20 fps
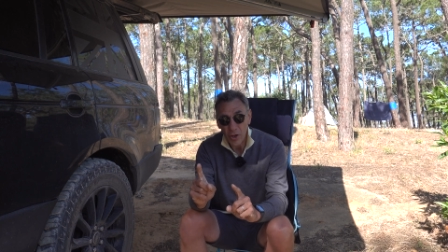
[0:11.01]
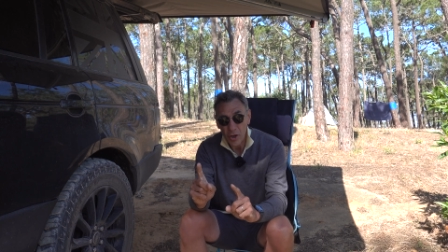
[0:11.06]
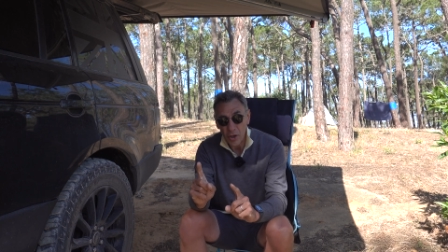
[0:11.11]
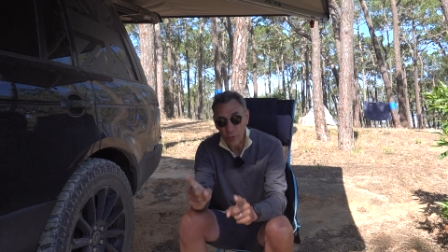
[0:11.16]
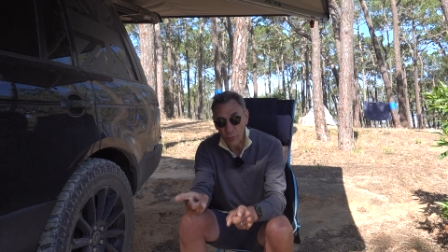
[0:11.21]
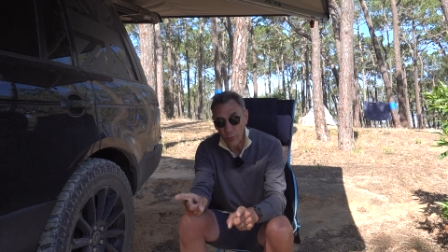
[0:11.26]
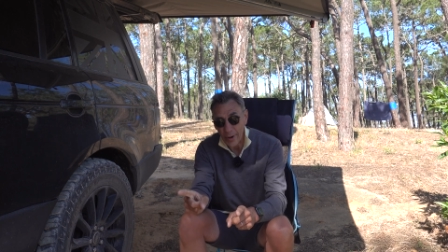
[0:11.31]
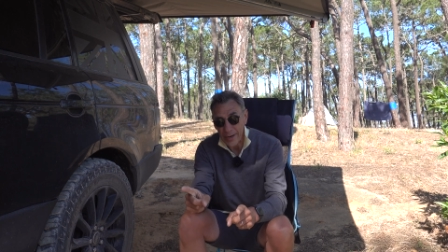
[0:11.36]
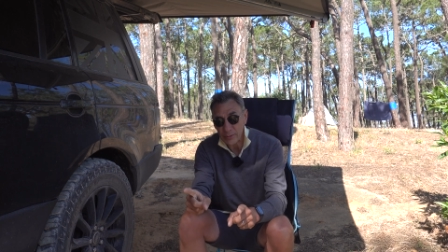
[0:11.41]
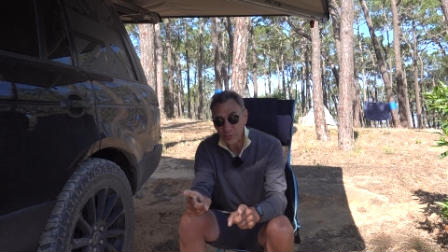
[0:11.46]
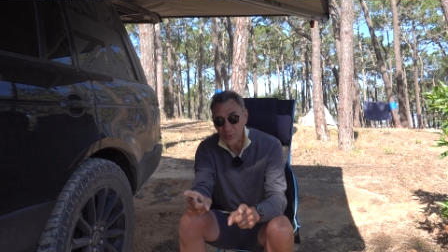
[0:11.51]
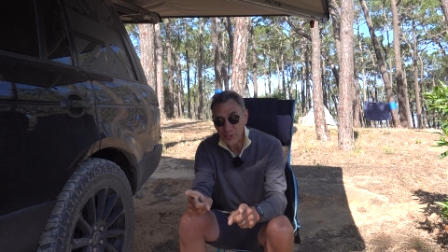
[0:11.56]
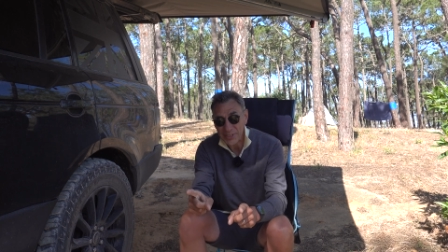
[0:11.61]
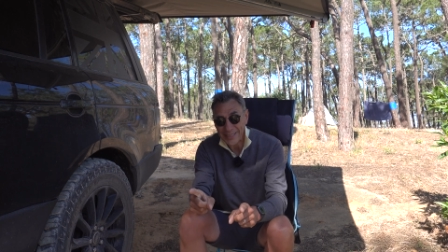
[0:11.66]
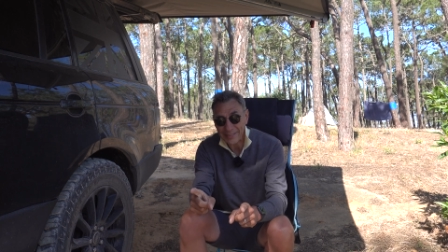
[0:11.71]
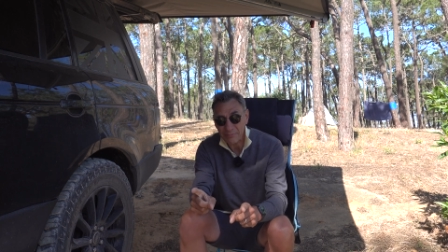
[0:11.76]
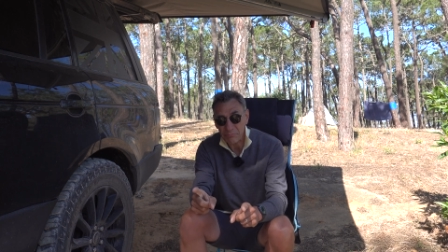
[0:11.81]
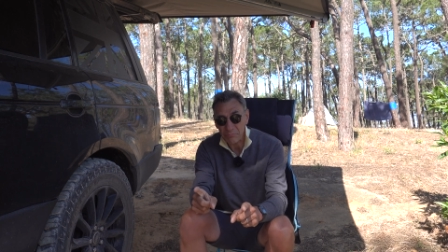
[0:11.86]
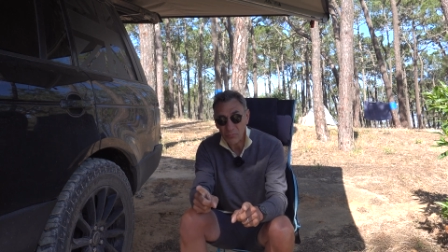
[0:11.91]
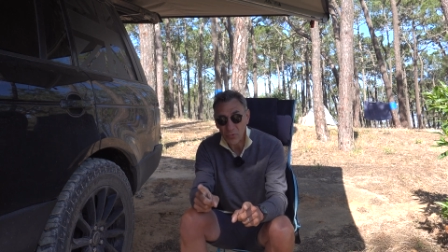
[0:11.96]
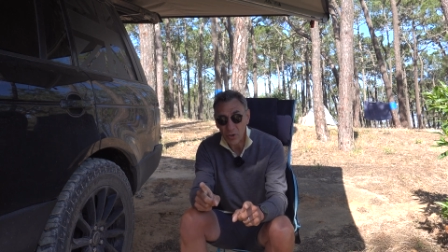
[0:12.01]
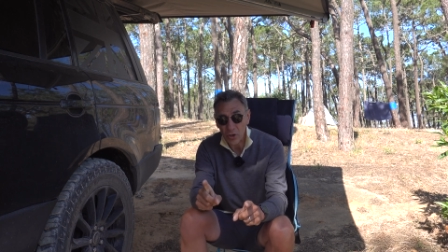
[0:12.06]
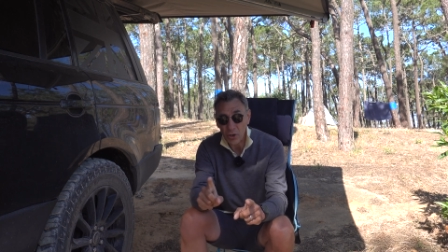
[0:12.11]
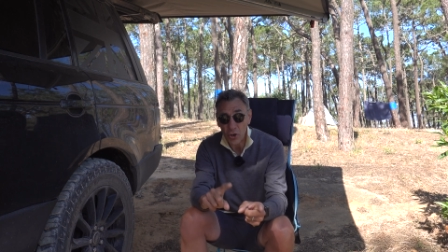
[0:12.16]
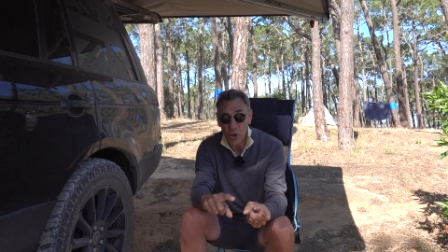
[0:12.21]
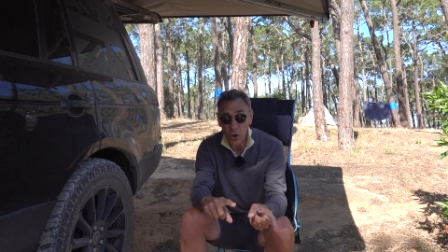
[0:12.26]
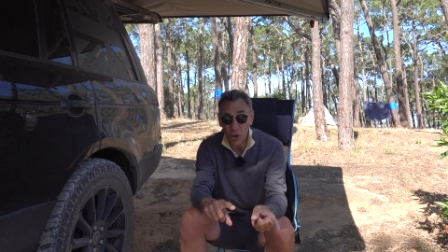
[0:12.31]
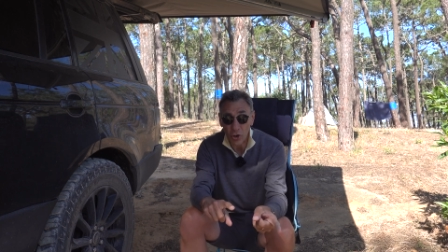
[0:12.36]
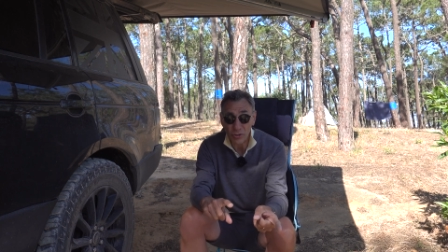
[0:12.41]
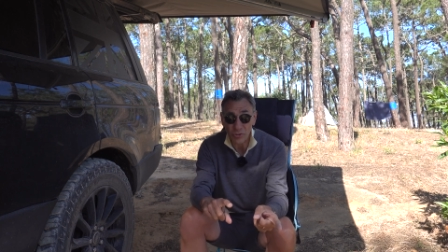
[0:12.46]
a ground tent, a
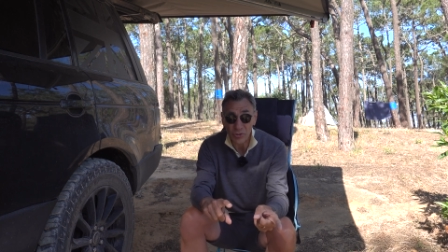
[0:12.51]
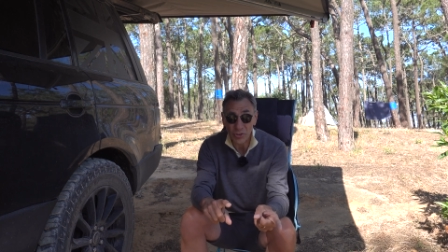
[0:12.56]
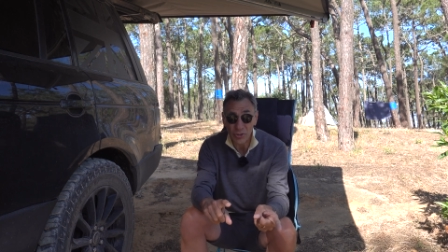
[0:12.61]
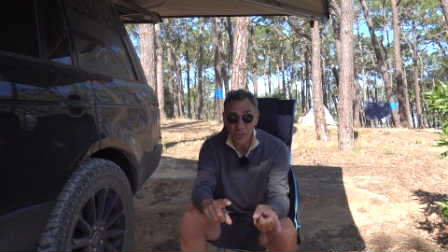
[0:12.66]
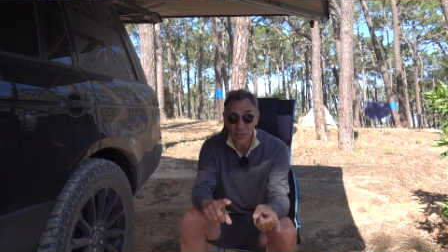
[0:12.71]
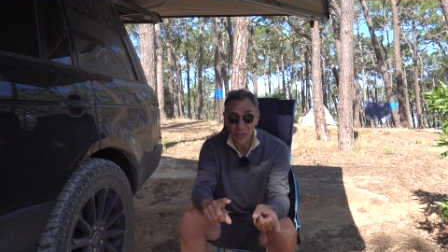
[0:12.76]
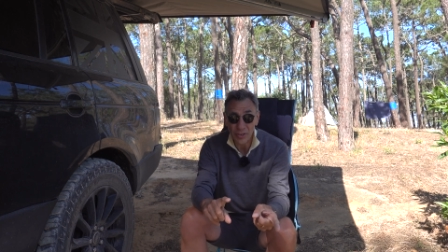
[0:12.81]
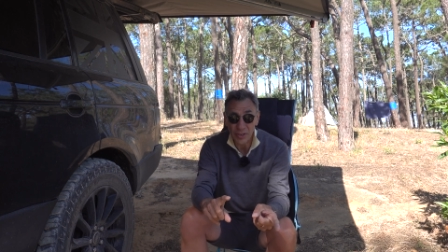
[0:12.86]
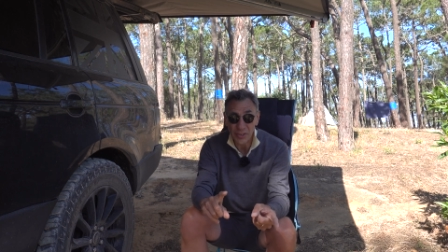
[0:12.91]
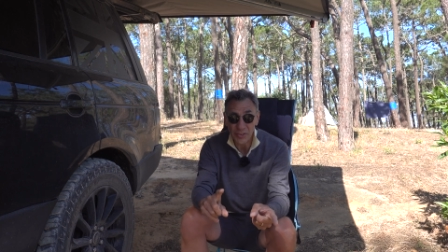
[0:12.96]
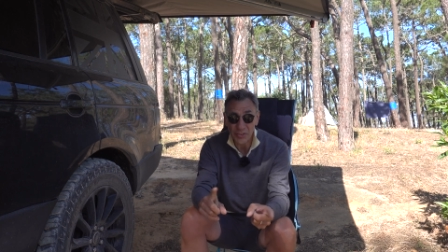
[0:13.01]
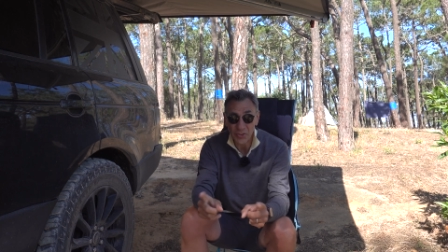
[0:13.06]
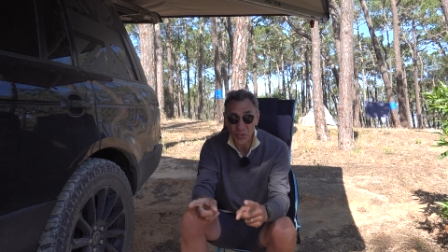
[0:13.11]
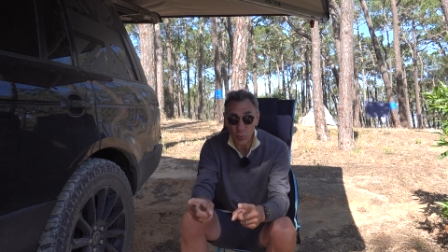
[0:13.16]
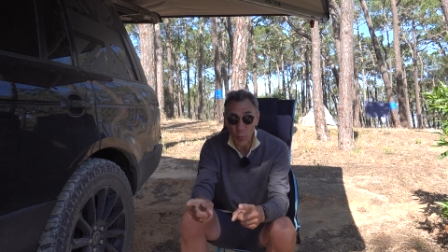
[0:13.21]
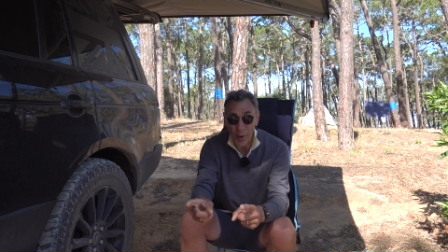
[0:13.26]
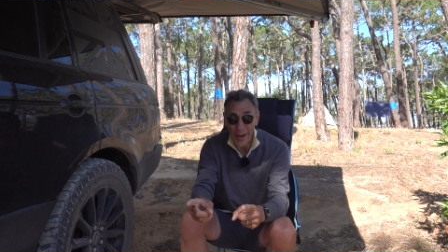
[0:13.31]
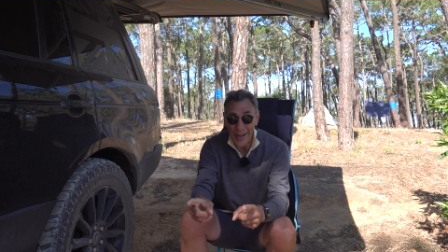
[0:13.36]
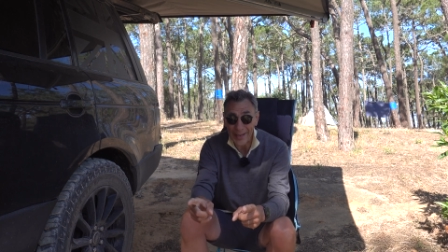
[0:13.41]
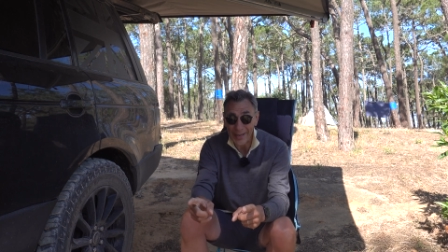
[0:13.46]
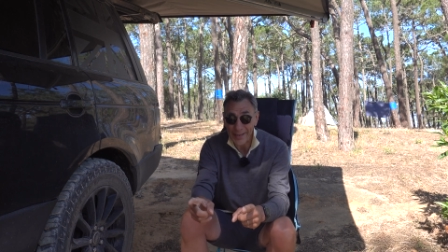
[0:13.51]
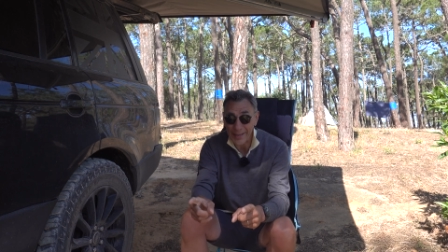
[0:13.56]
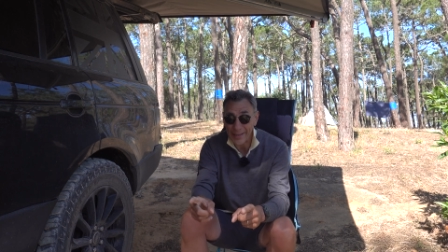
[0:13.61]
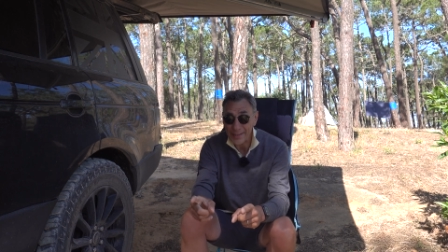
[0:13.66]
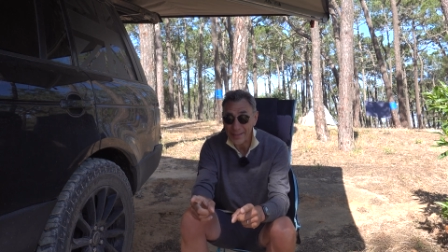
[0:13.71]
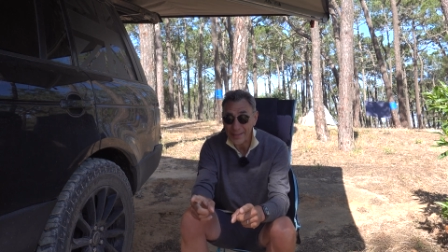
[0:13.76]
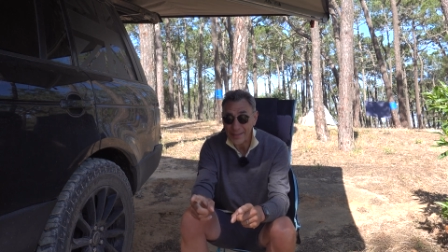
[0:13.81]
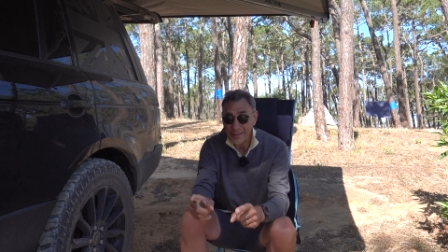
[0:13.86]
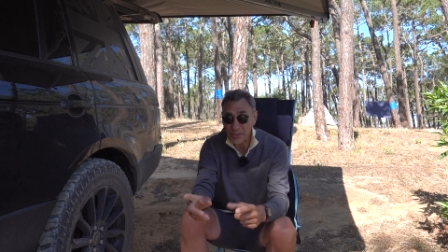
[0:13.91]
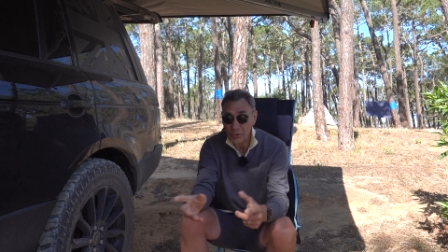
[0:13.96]
cot, a swag
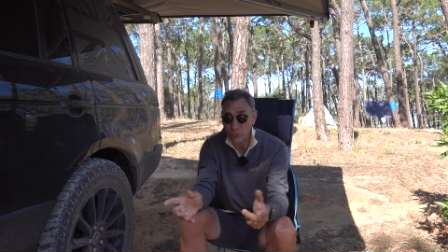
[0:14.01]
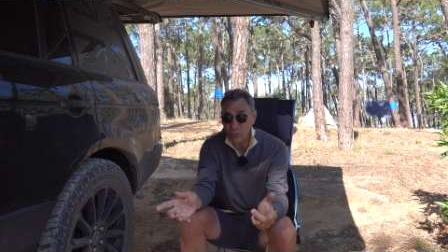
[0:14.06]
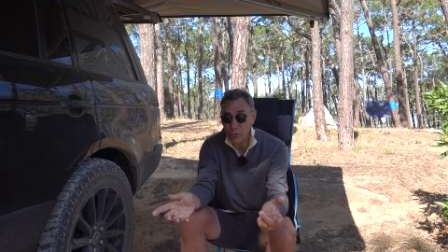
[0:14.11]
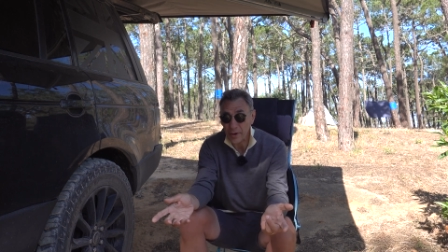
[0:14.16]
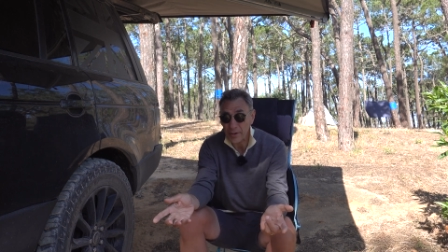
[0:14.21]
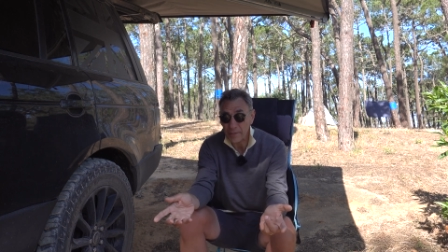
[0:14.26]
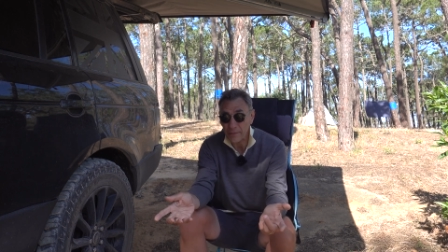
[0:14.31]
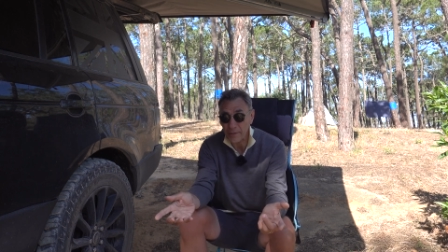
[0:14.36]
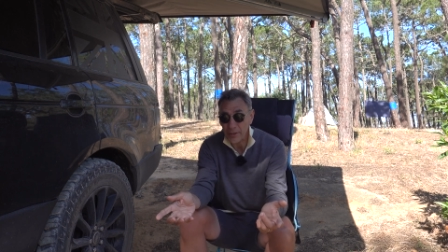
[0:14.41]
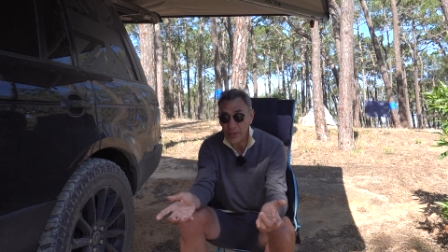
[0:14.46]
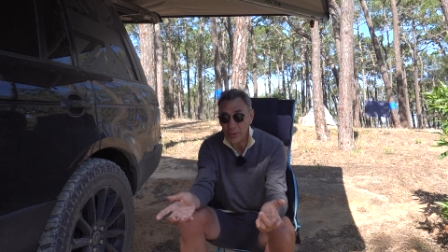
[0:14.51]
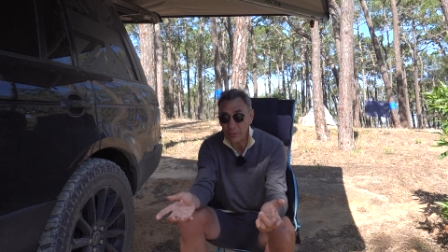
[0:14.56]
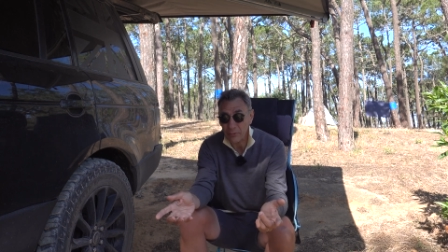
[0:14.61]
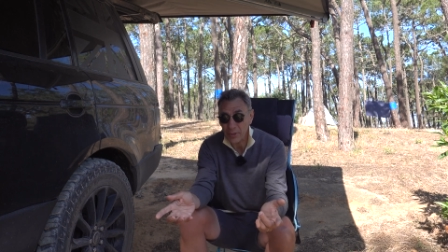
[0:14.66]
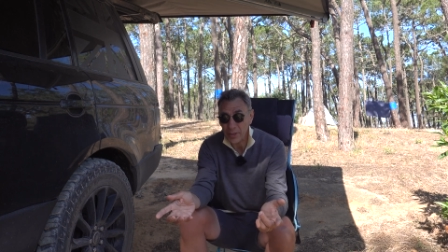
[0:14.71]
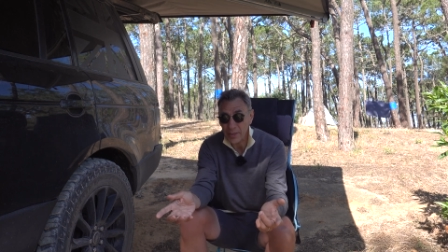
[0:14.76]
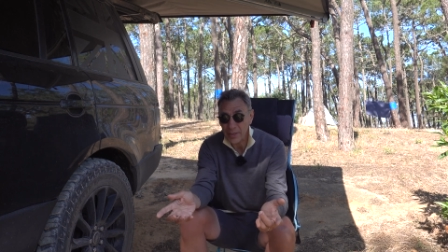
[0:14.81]
is right for you?